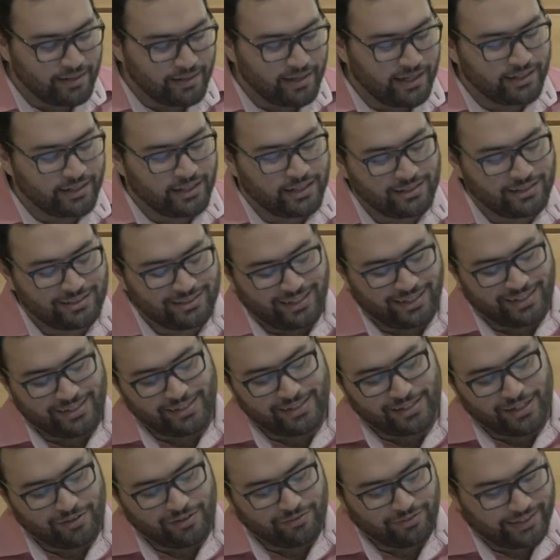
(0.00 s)
And it's the
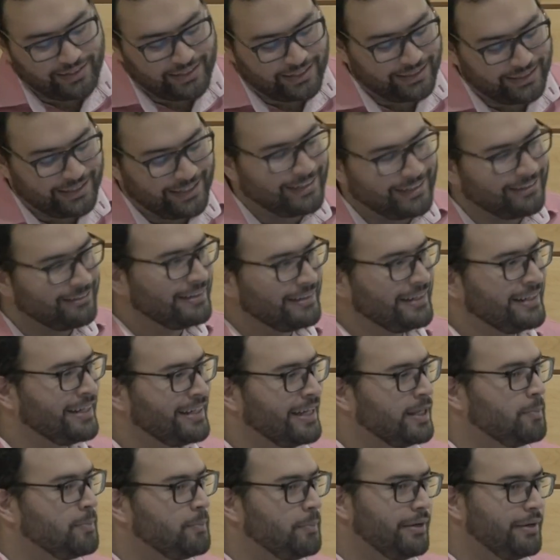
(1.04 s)
idea of like layering
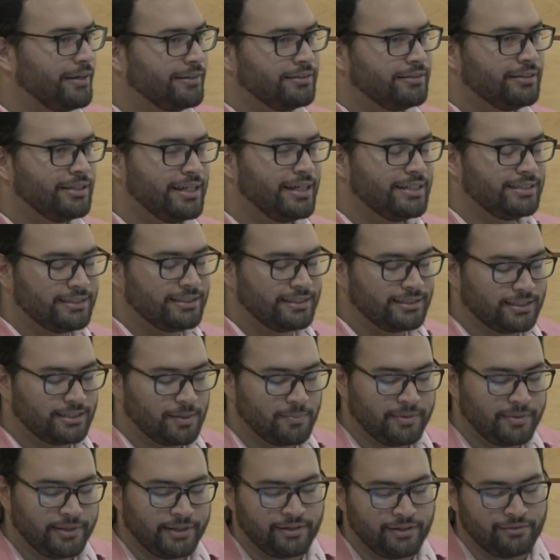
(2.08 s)
and parallelizing some
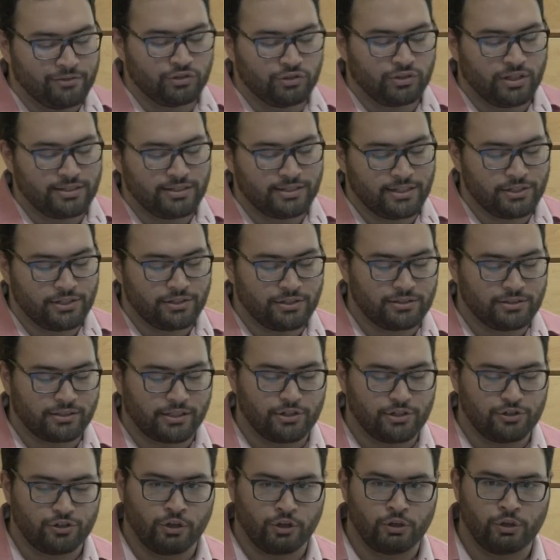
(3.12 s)
data visualizations
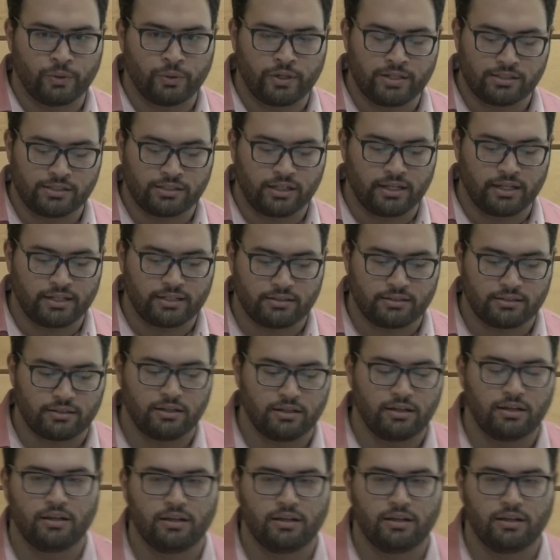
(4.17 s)
can show you insights,